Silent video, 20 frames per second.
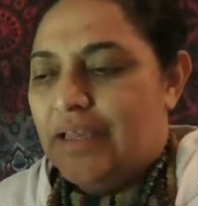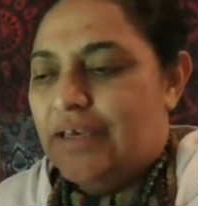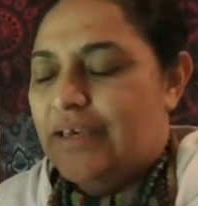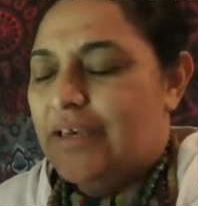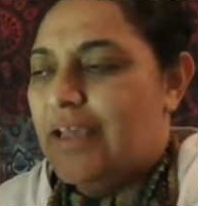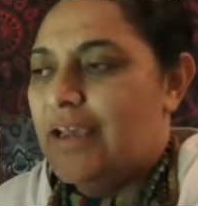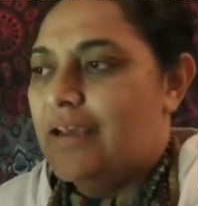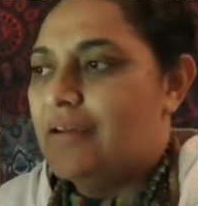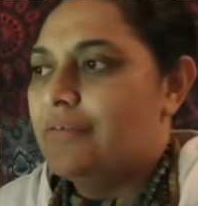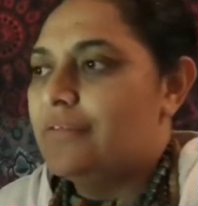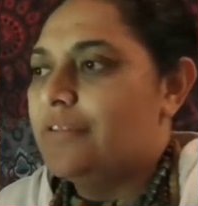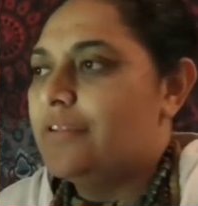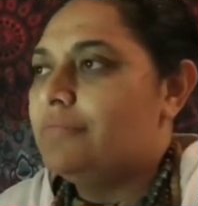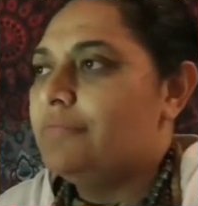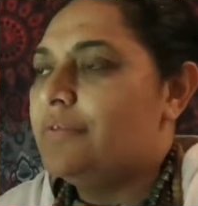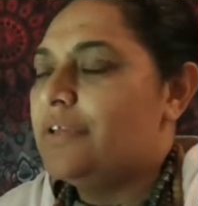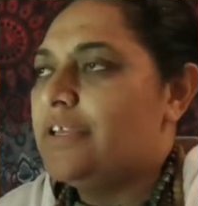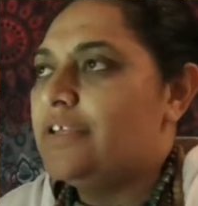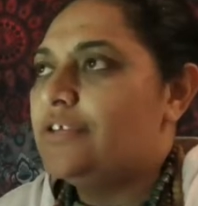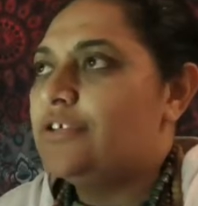Now, the
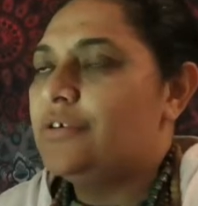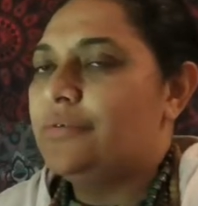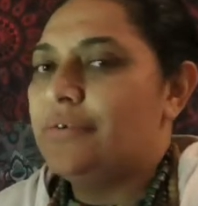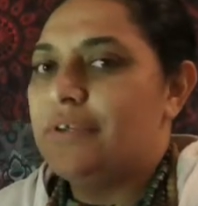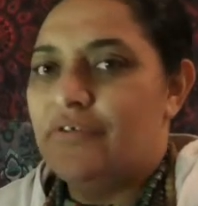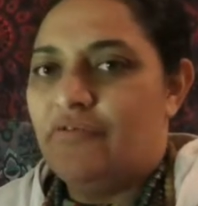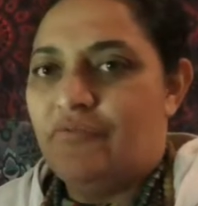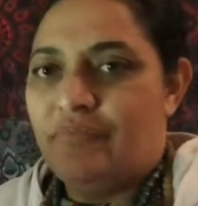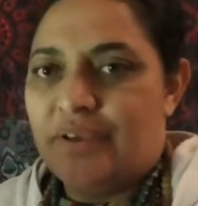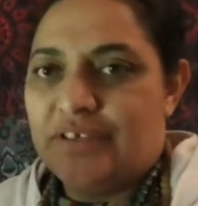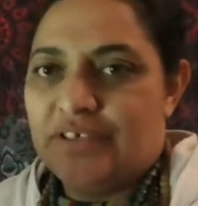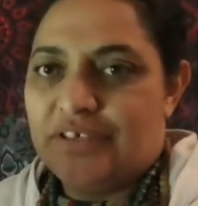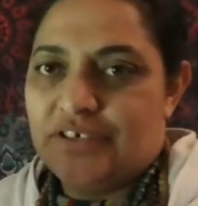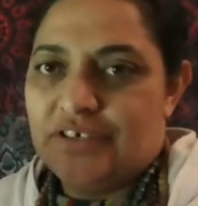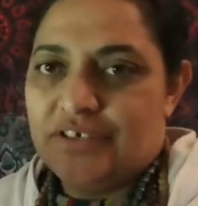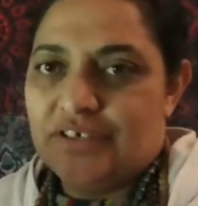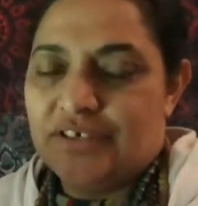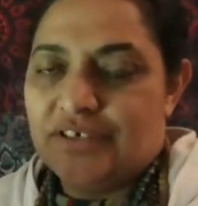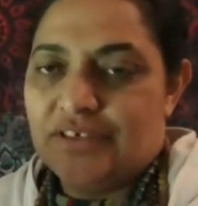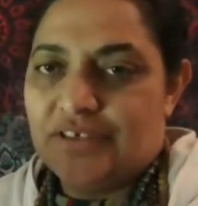intuitive
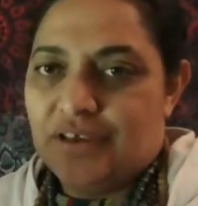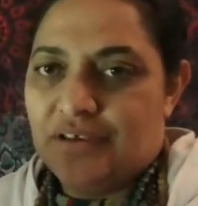messages,